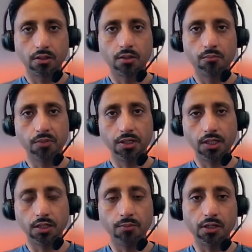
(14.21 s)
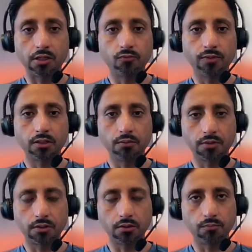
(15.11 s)
Main elements of income
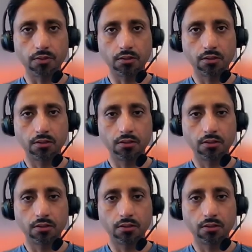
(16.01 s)
statement.